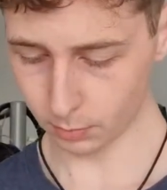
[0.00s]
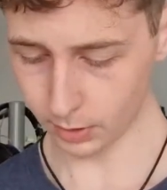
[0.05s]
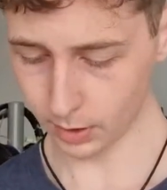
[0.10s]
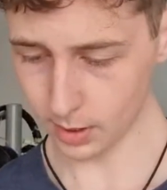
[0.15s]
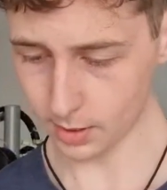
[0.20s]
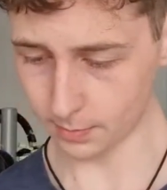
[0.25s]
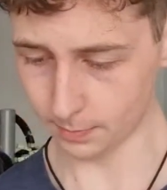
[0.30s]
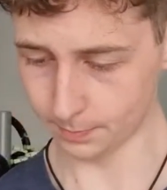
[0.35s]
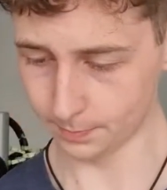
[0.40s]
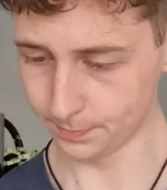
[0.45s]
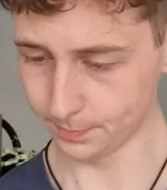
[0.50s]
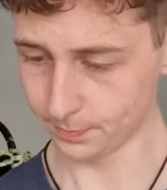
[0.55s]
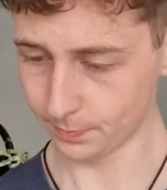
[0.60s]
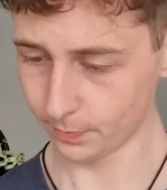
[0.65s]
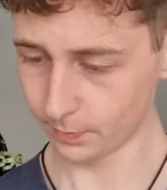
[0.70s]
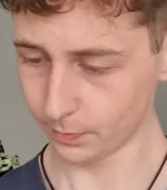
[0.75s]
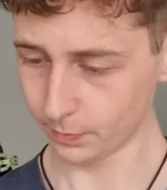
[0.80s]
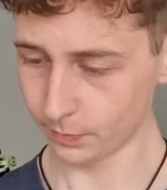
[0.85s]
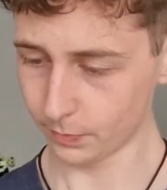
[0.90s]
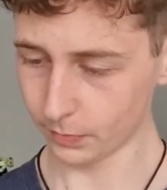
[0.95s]
But yeah,
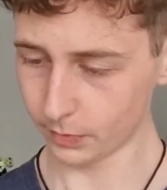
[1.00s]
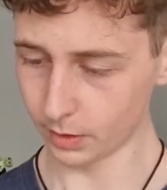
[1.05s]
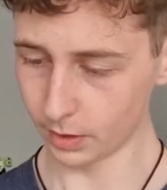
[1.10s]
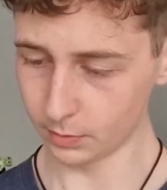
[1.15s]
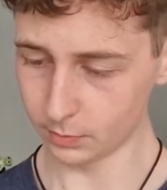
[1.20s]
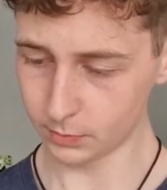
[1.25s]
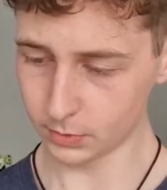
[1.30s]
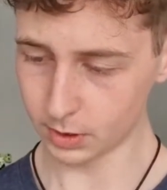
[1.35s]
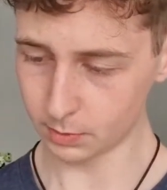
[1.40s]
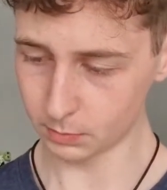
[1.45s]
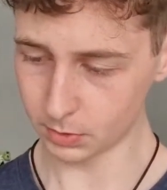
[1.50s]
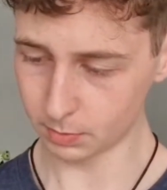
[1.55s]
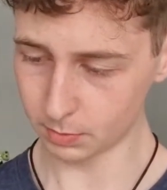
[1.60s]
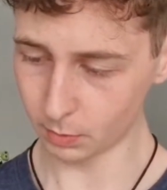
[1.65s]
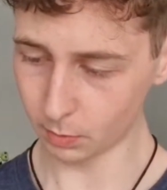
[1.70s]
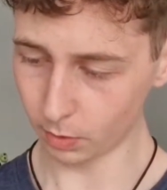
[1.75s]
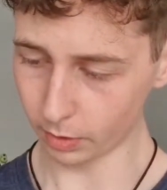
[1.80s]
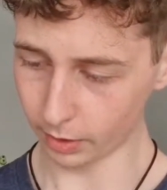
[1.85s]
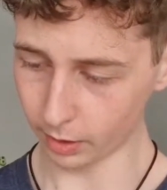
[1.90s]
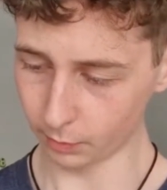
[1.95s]
it seems
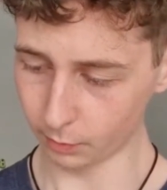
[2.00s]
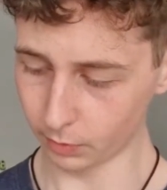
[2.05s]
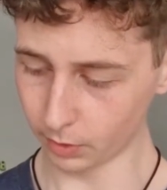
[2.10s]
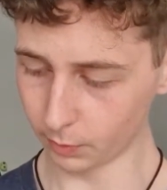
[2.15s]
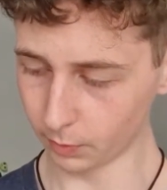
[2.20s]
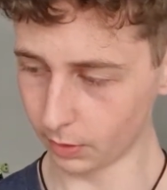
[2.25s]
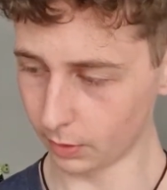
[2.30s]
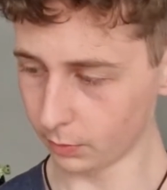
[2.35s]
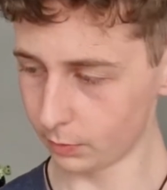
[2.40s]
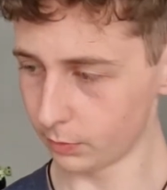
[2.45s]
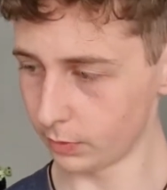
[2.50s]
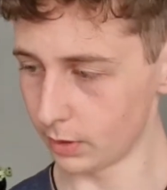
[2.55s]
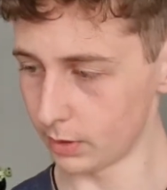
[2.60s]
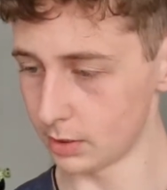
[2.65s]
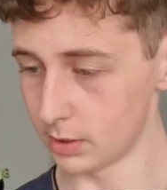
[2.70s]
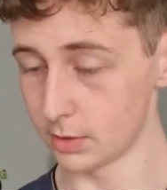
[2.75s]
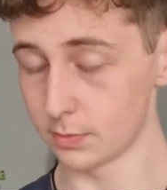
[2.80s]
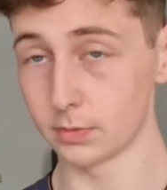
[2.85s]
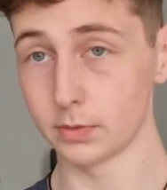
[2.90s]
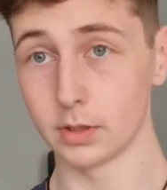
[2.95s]
to be working really well.
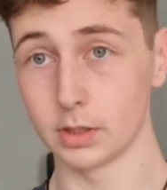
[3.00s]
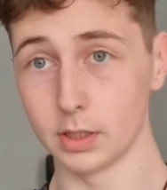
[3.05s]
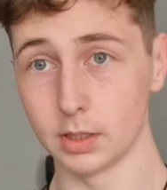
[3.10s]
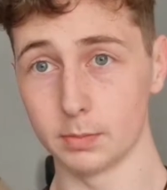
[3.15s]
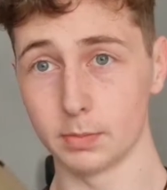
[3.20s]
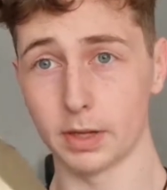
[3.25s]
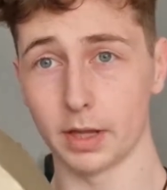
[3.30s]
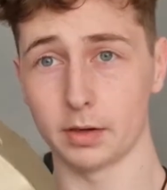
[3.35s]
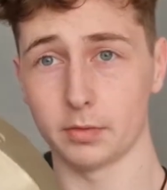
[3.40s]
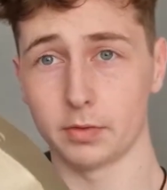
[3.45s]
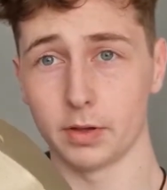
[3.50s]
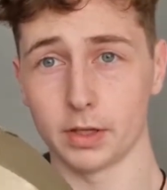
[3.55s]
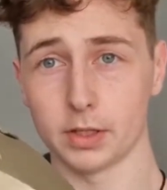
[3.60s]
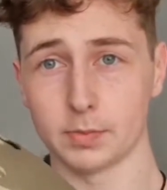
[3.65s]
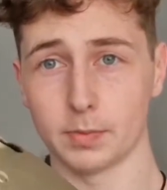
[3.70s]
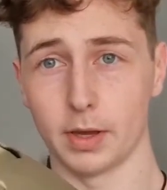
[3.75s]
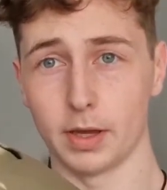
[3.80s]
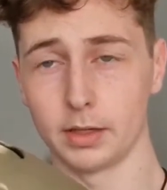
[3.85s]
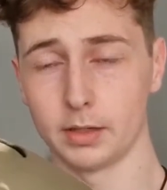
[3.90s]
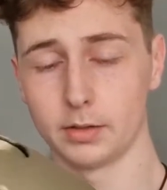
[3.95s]
This is the
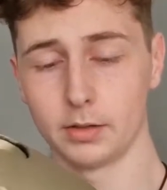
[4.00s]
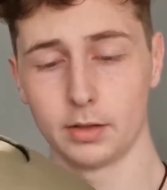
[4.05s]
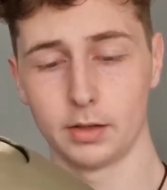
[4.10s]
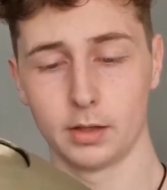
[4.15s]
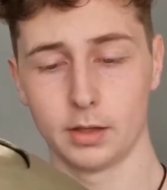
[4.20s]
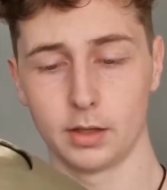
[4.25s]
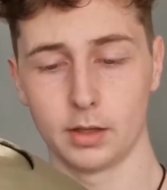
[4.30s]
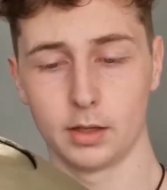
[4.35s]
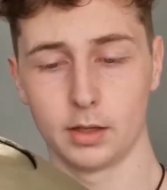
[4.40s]
Pladflex paint.